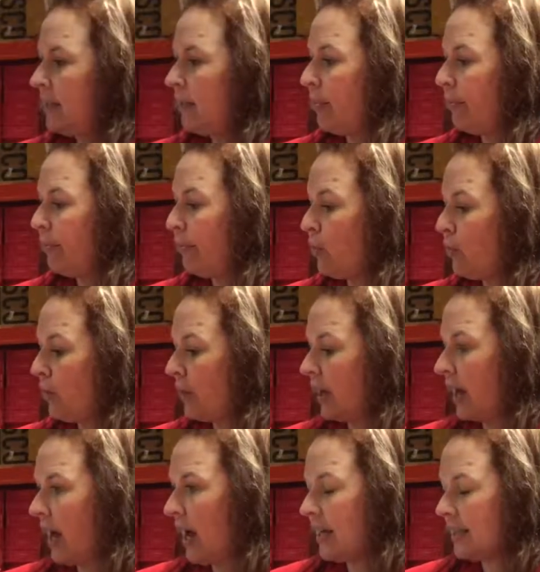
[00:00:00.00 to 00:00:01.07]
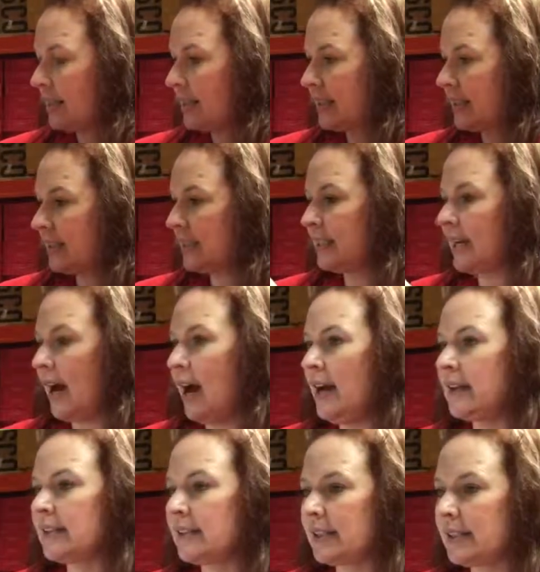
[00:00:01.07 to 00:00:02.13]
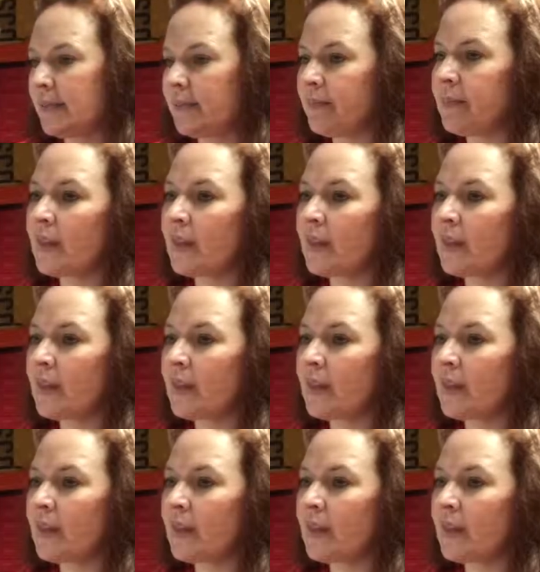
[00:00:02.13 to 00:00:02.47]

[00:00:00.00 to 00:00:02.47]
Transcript: before the class starts.